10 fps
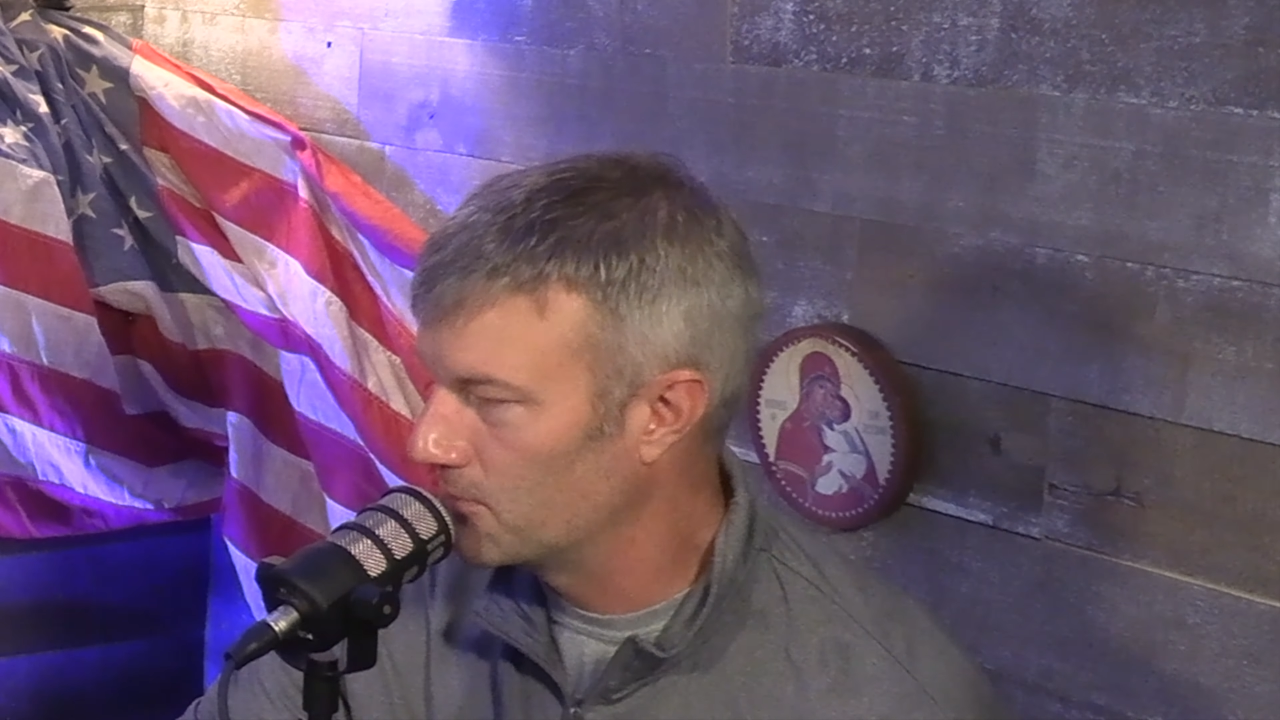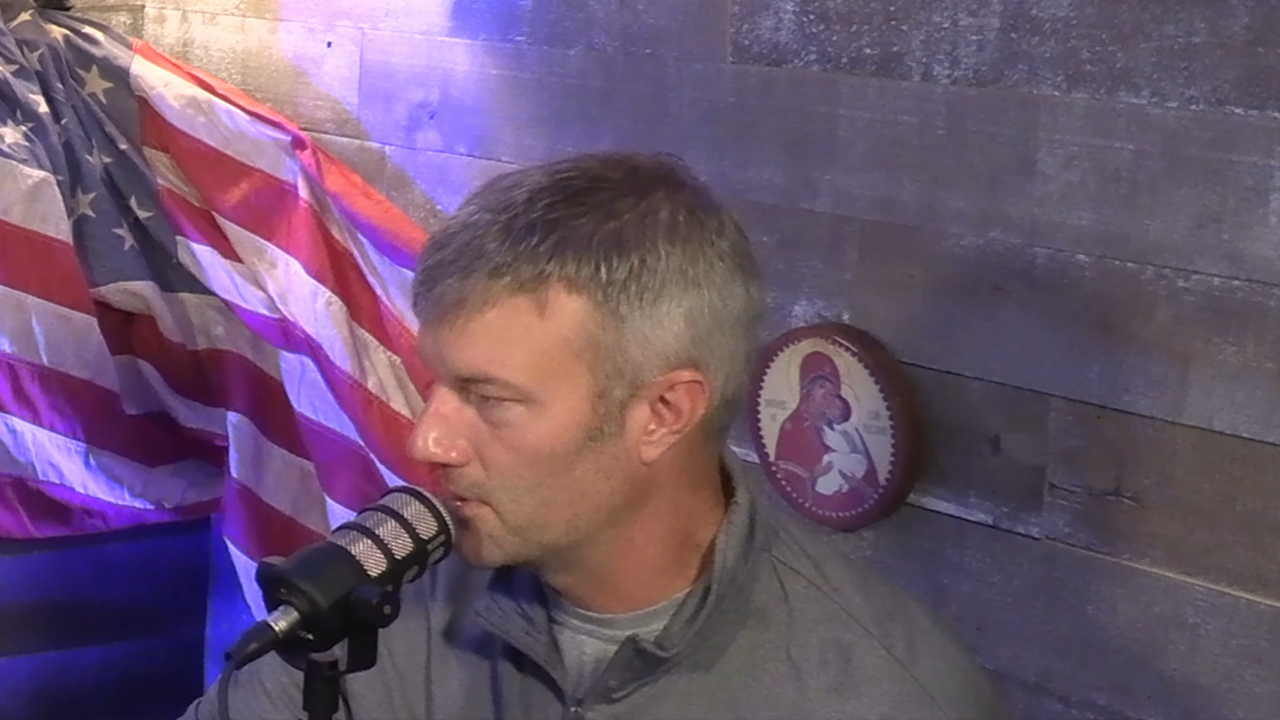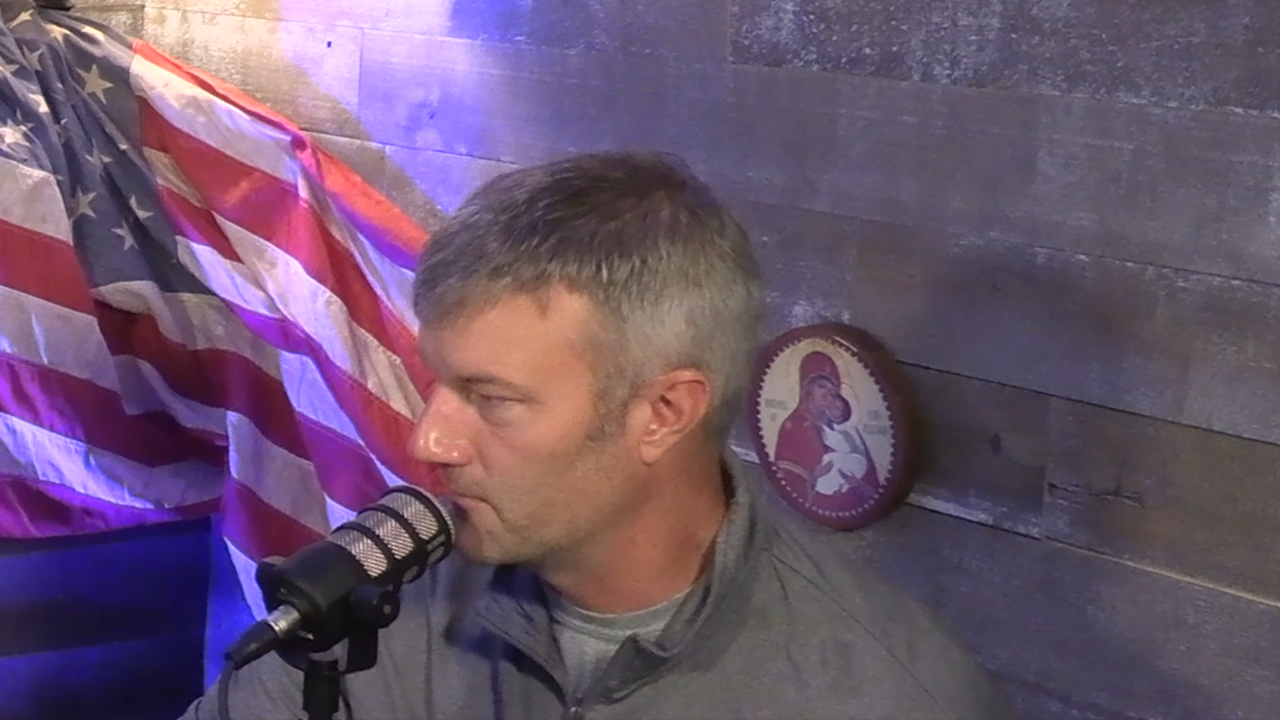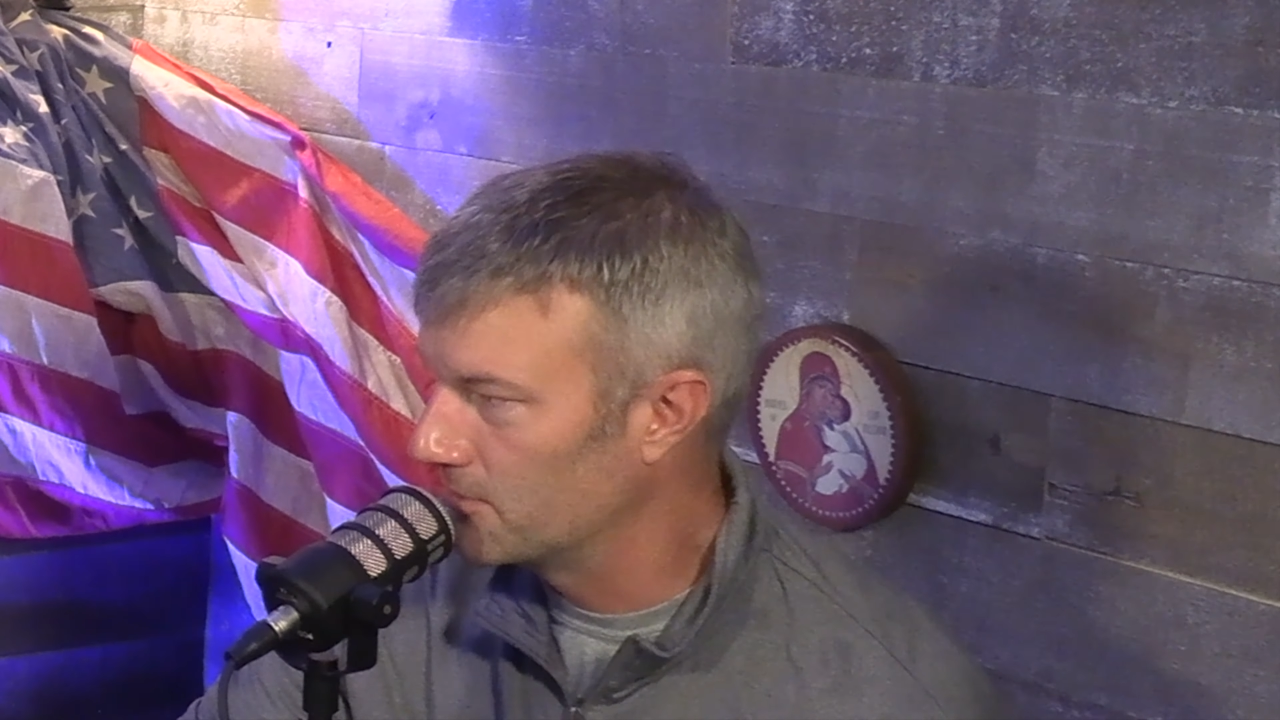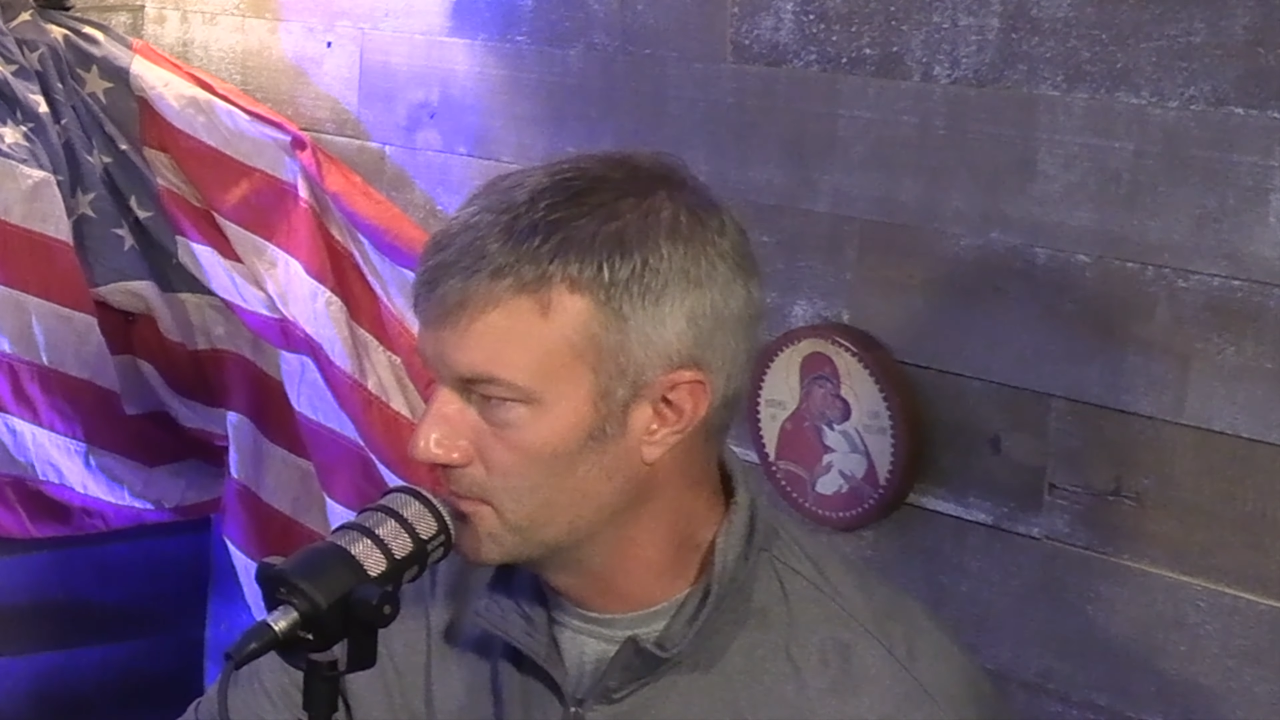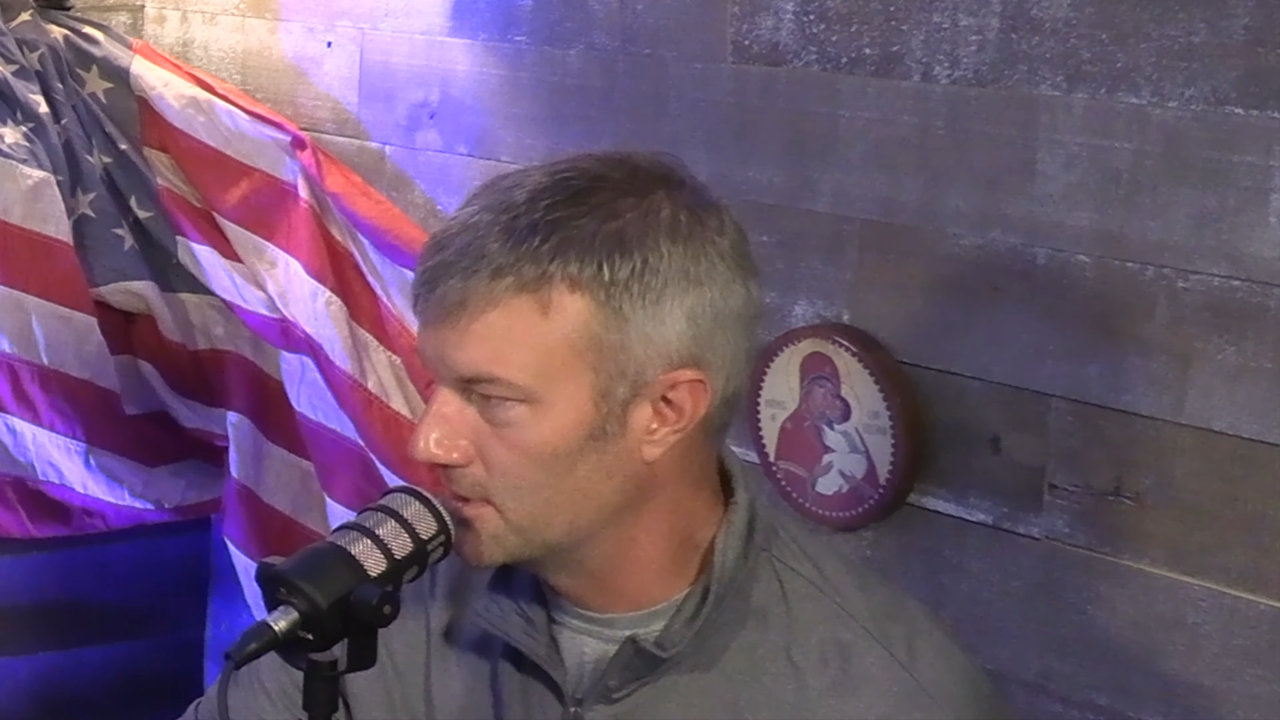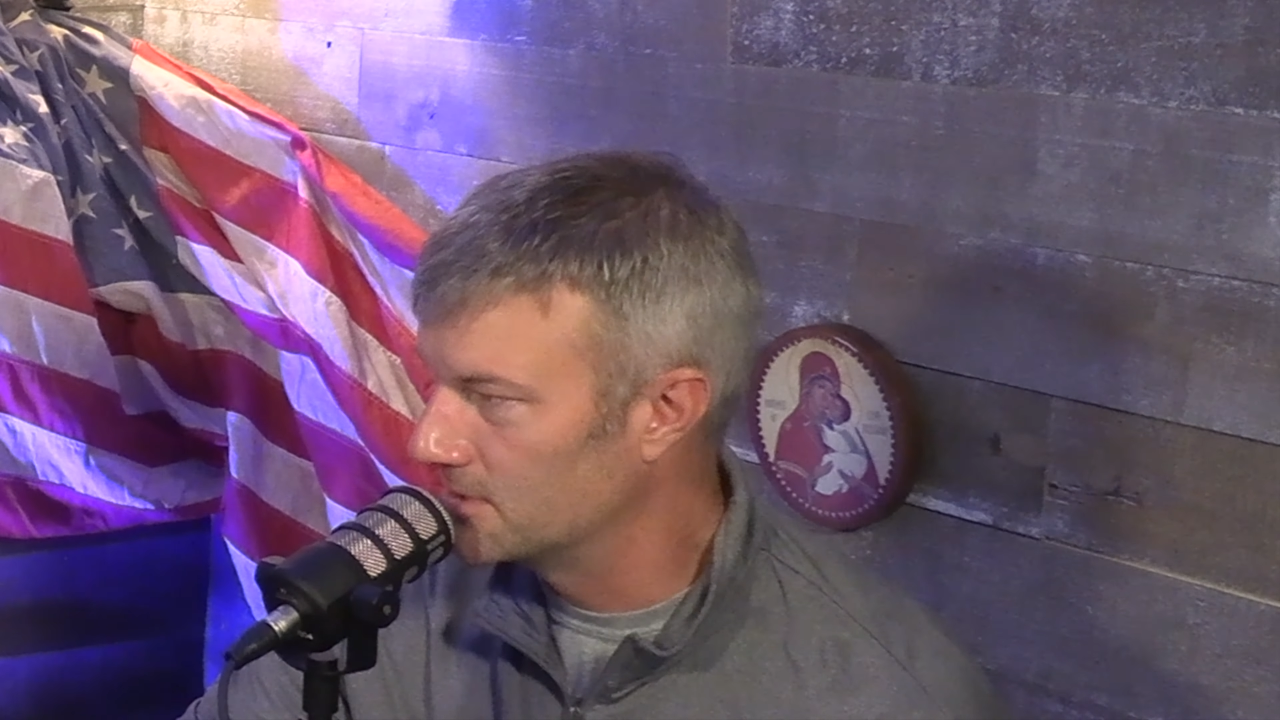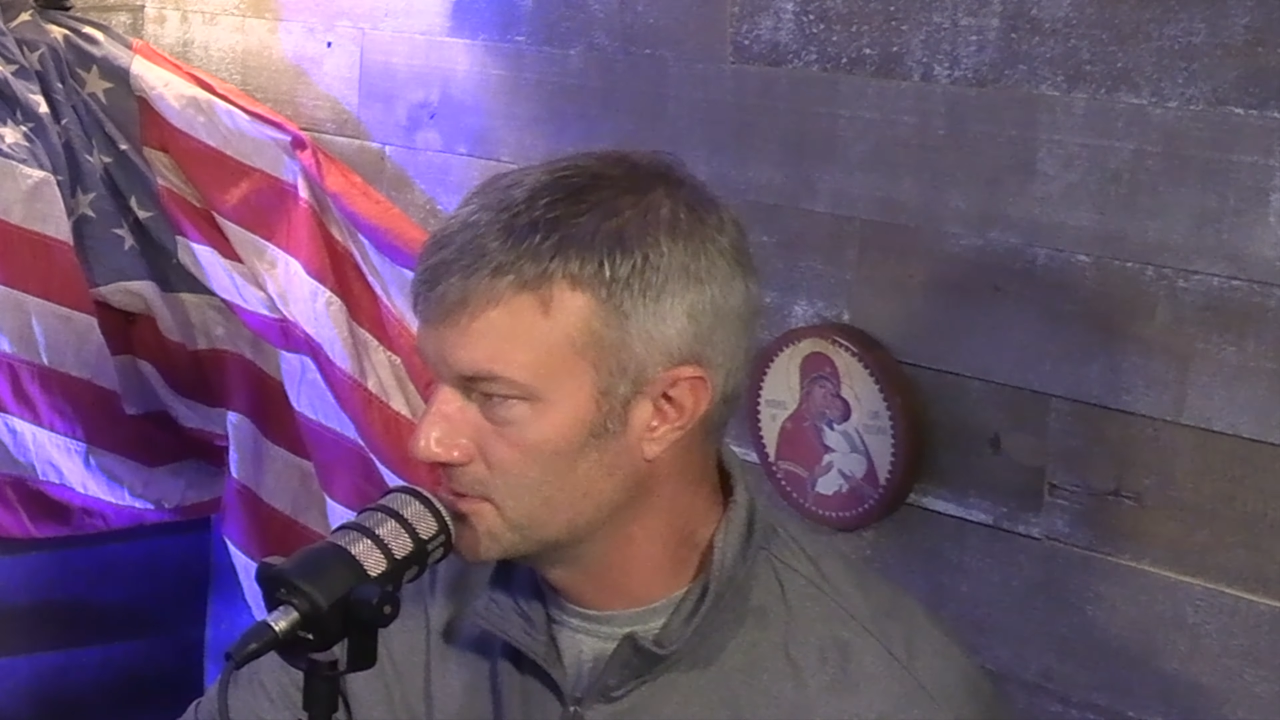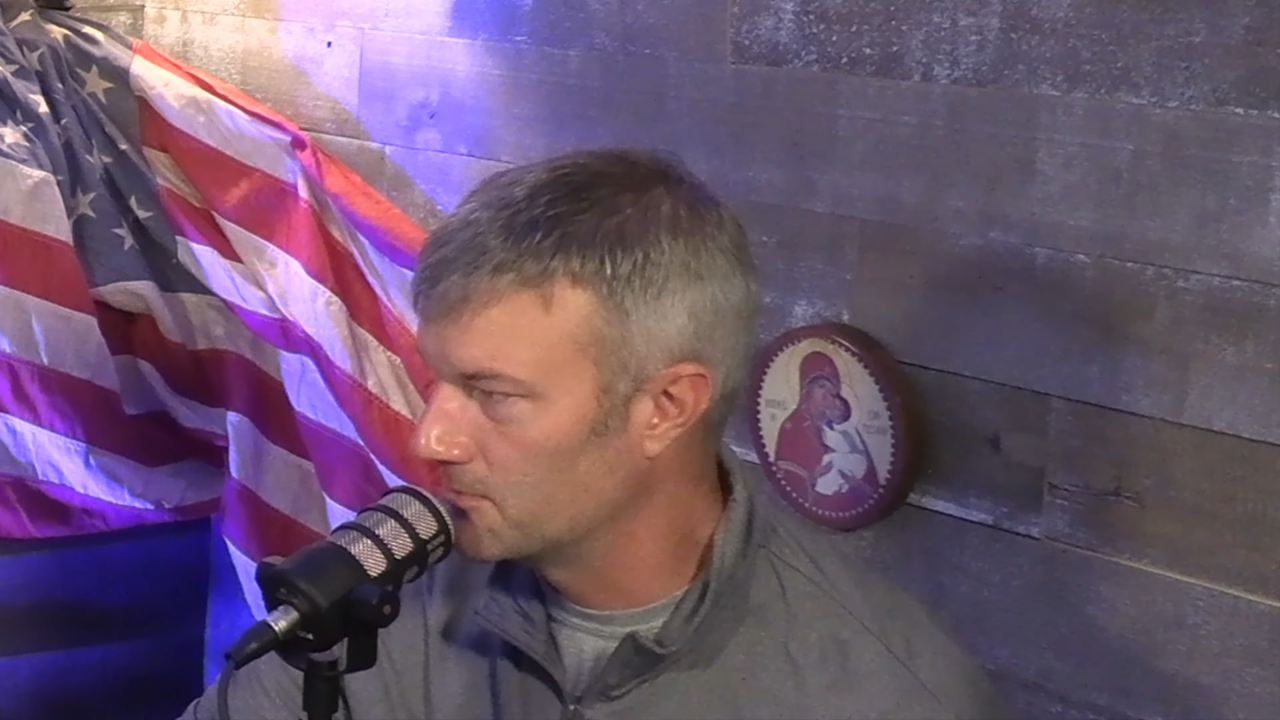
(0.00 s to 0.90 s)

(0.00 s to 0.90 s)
or whatever it was,